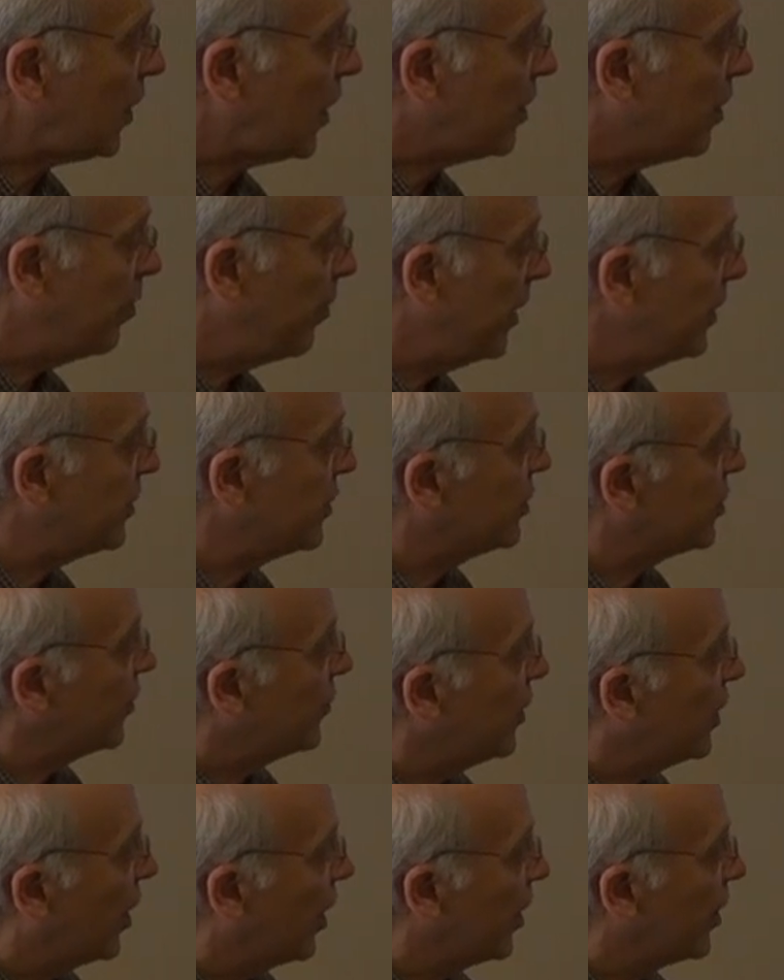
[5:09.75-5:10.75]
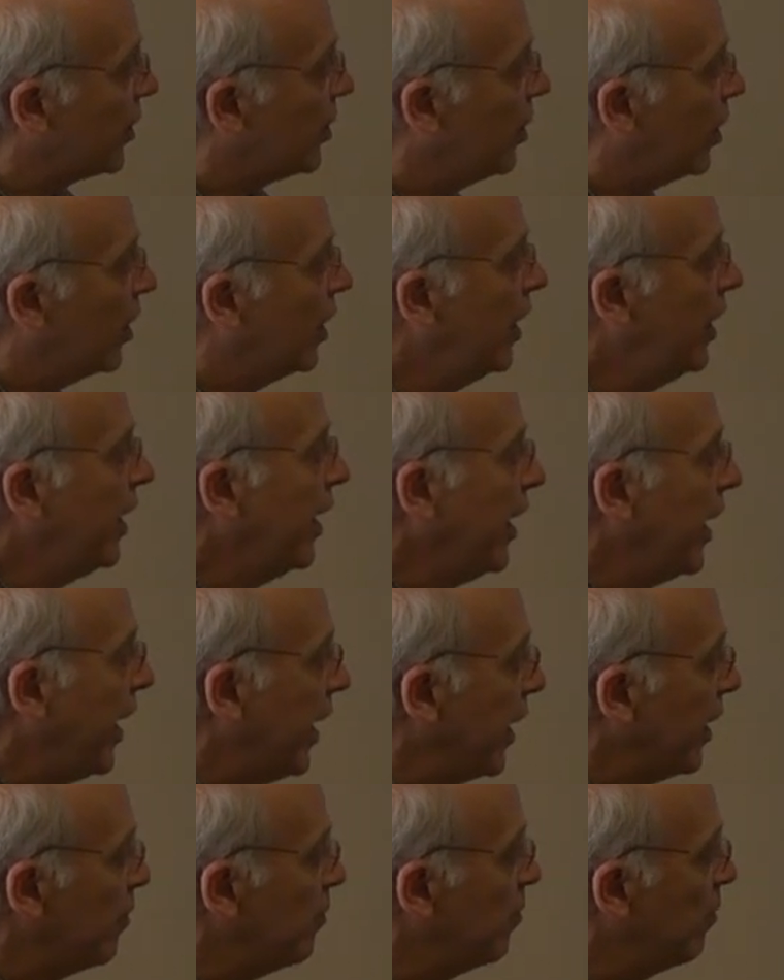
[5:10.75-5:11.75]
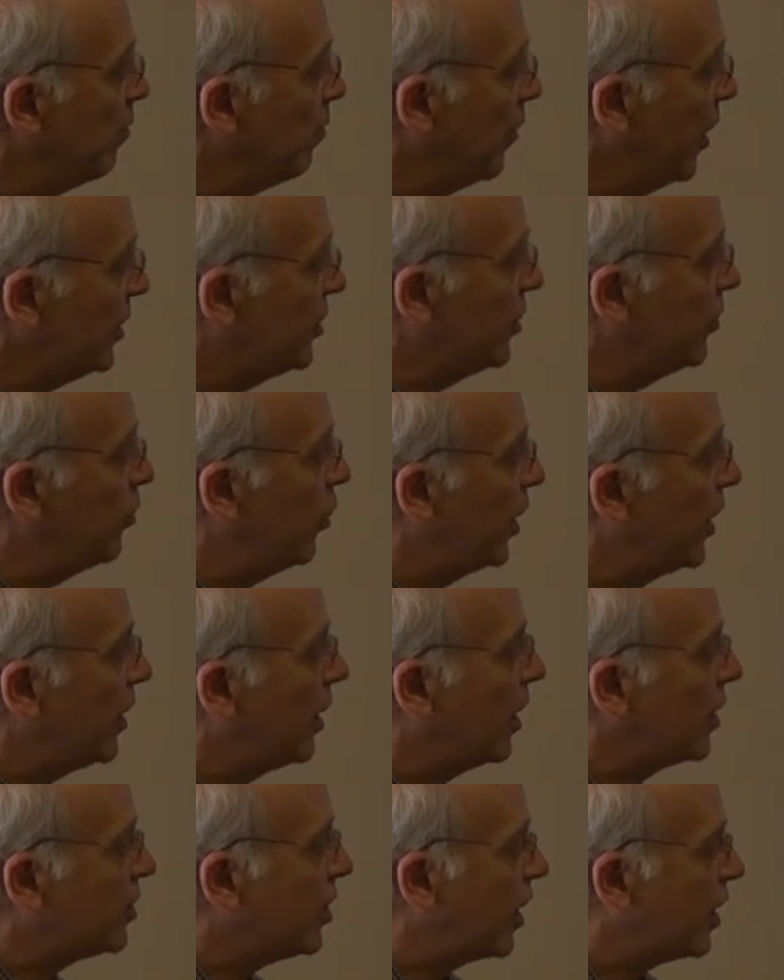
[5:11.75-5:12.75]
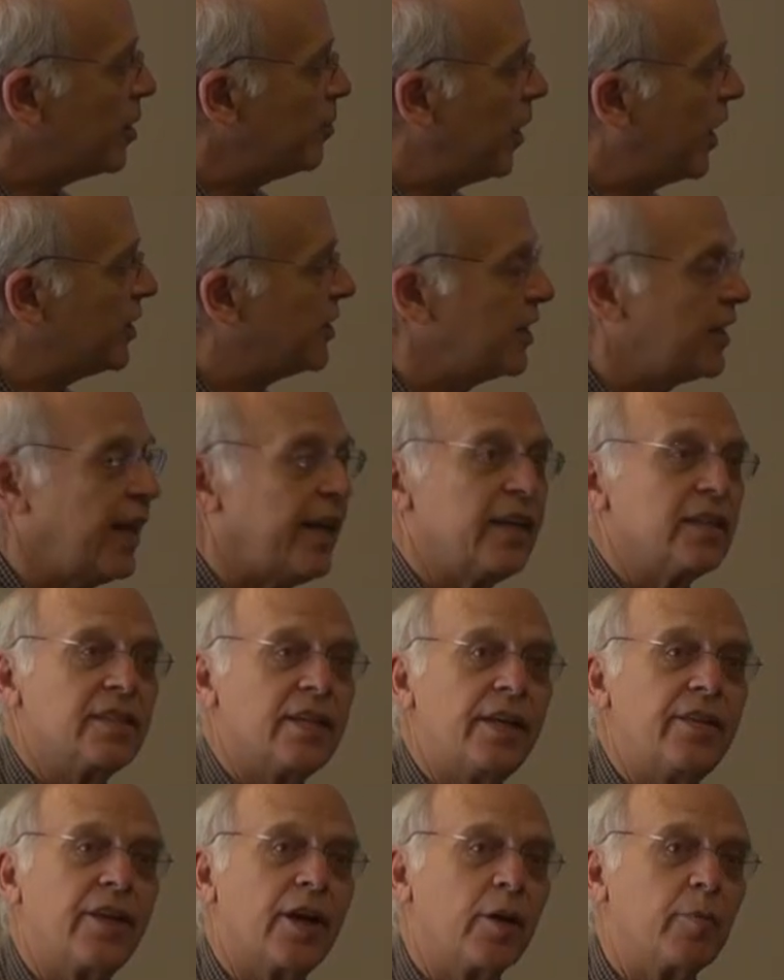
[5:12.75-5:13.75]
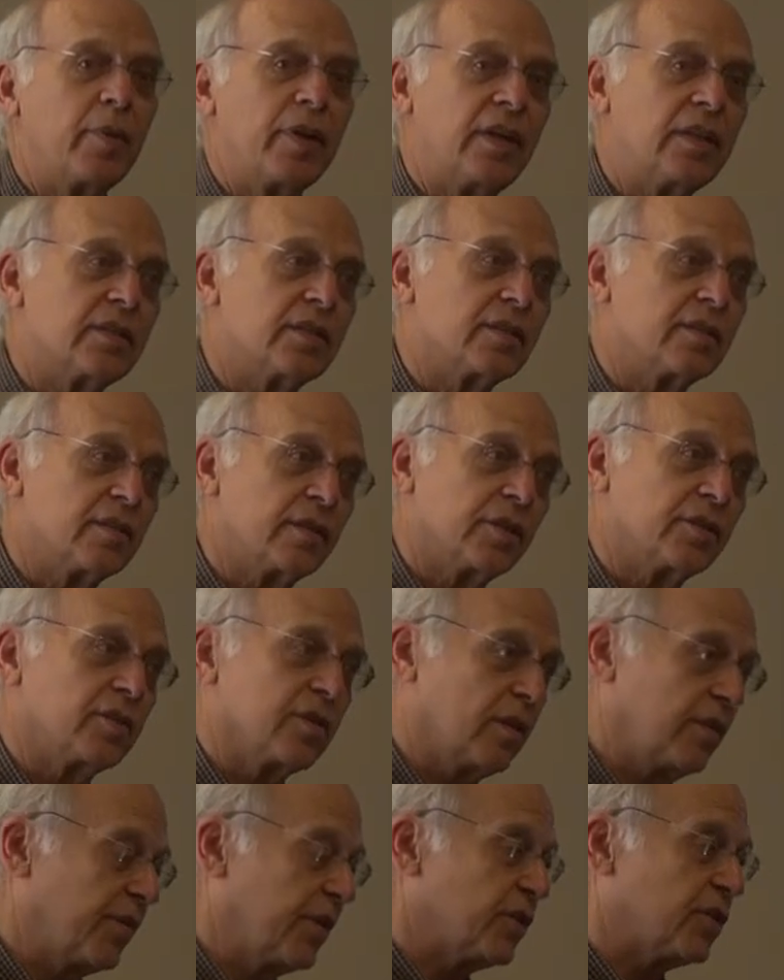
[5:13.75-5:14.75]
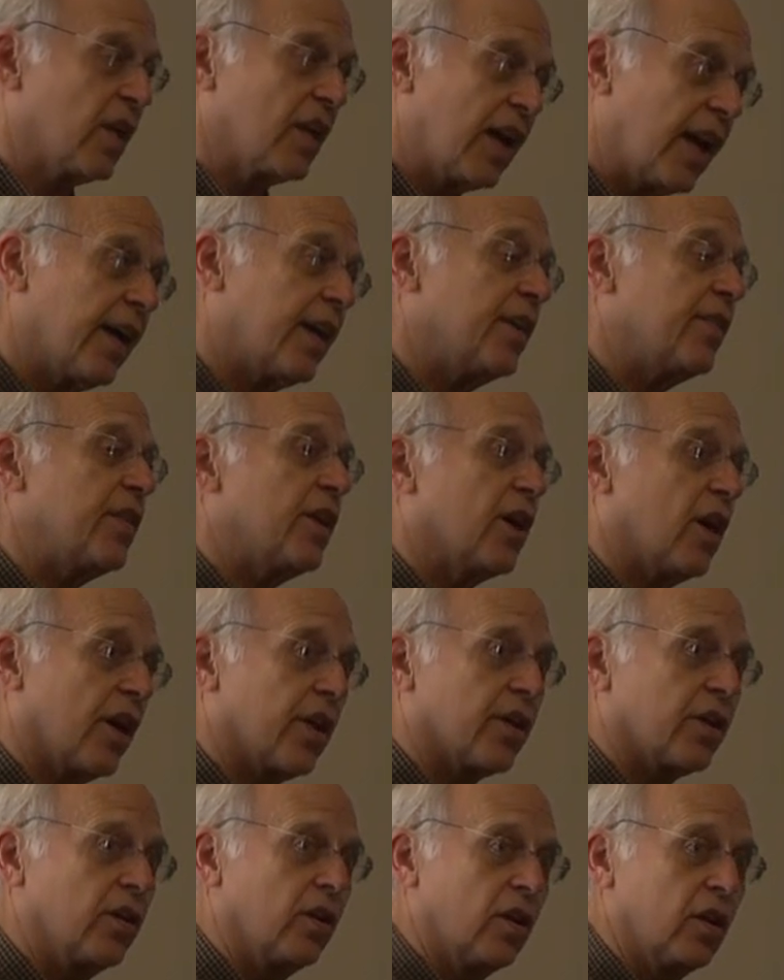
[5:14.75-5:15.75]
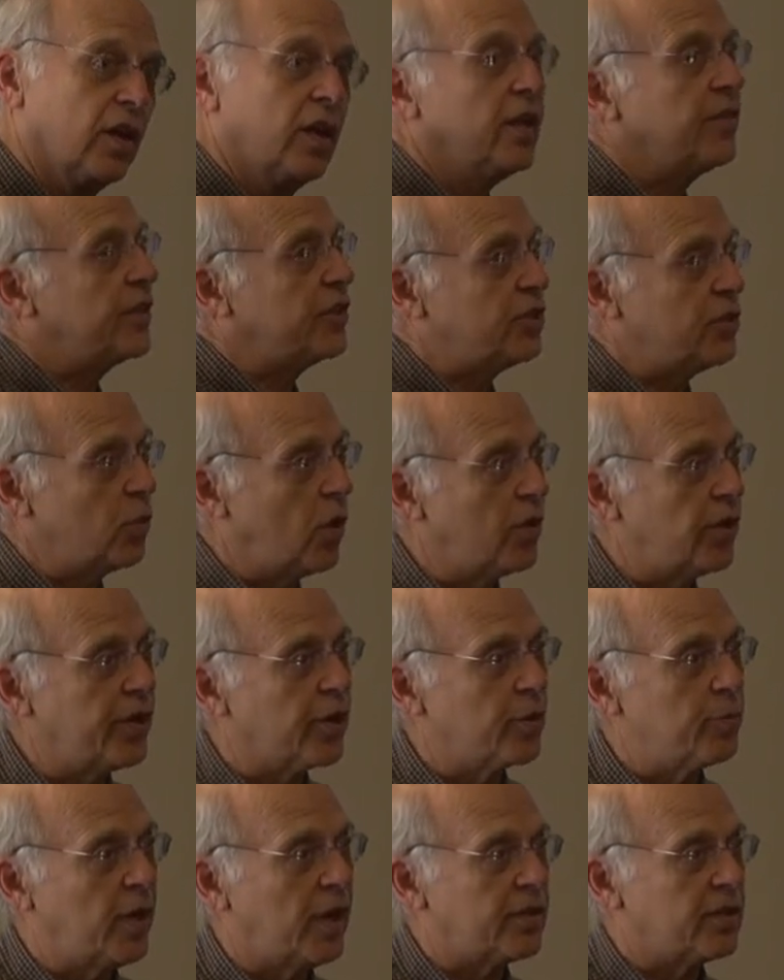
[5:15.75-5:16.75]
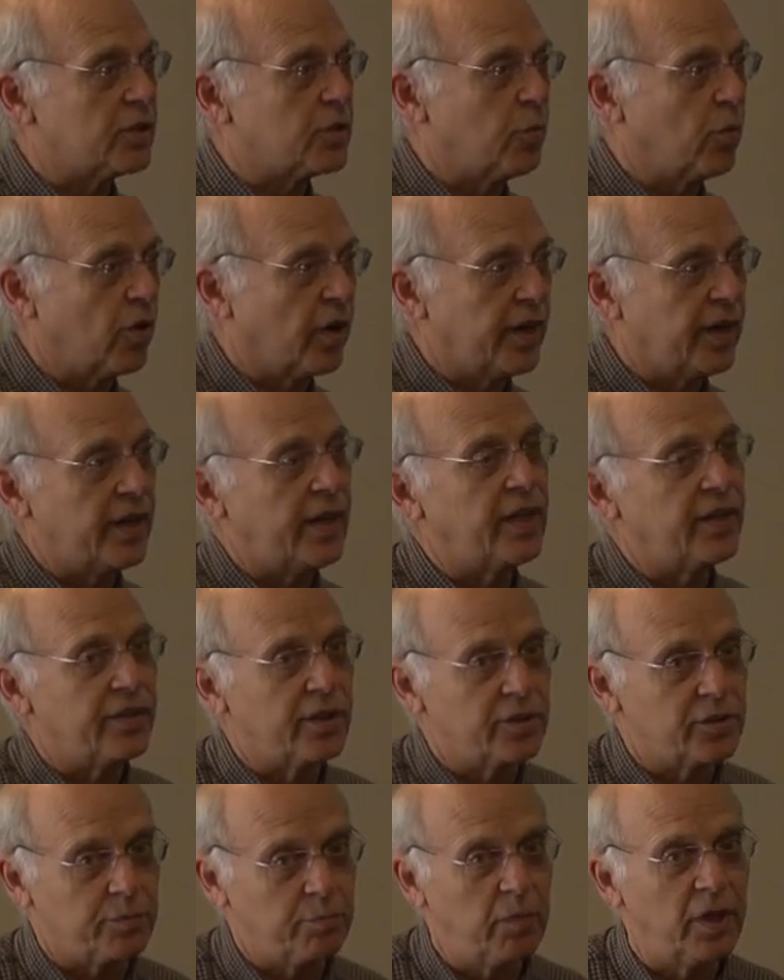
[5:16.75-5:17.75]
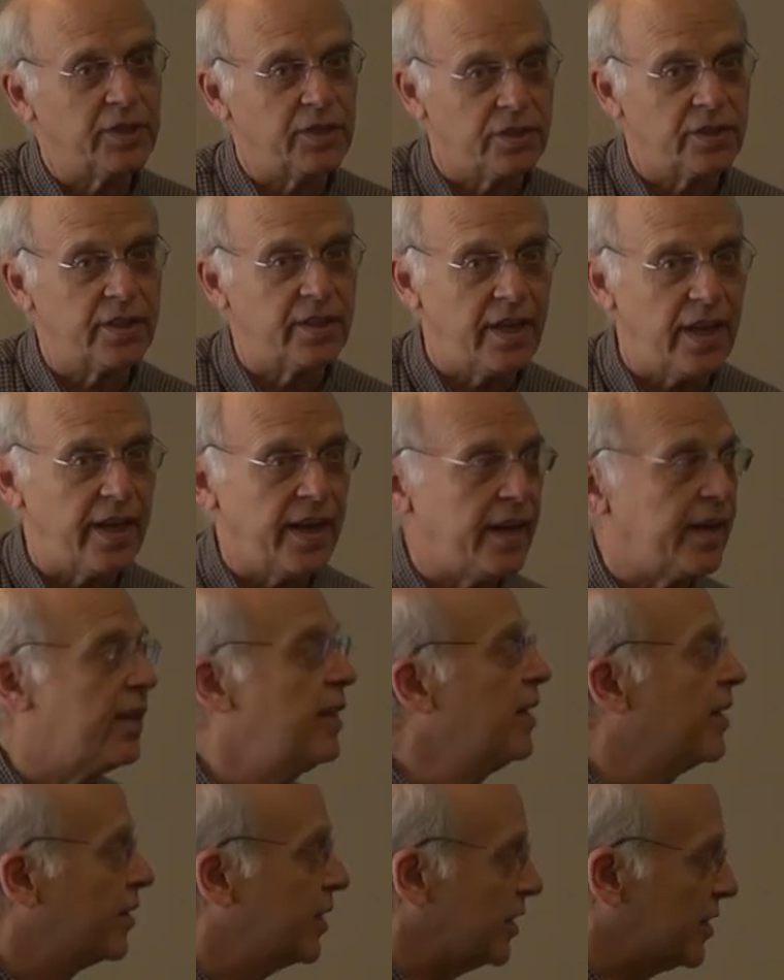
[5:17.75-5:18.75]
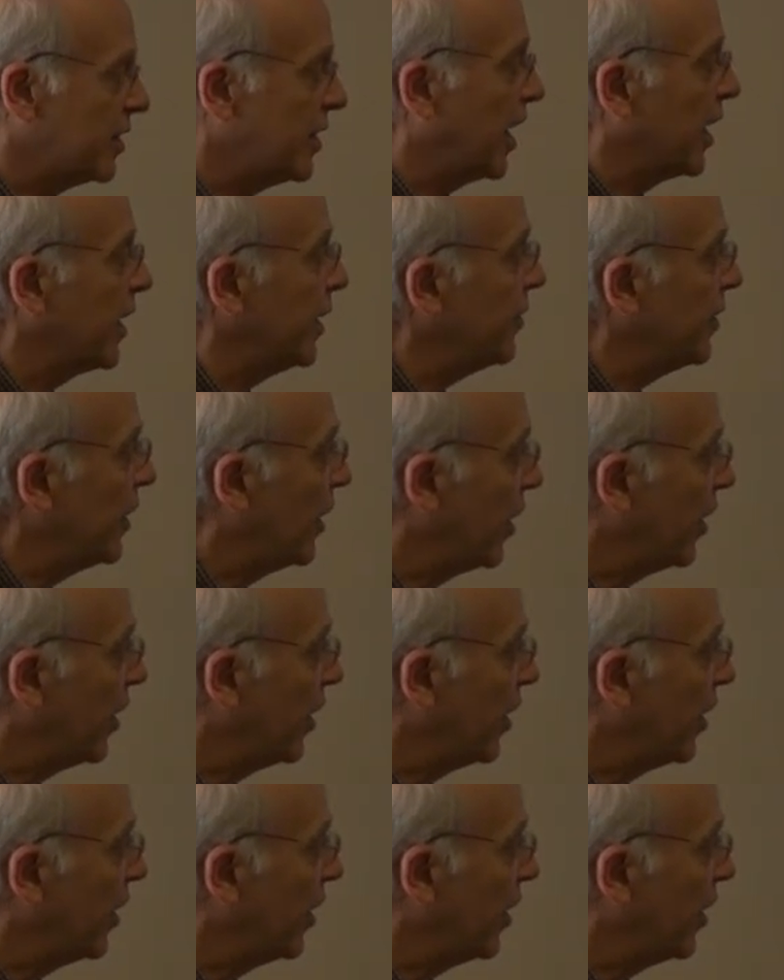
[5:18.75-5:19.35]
the basis of the article, and much of what I'll talk about today is in there, but it's, there's, there's a lot in the article that you won't hear about this morning, and there's much today that's not in the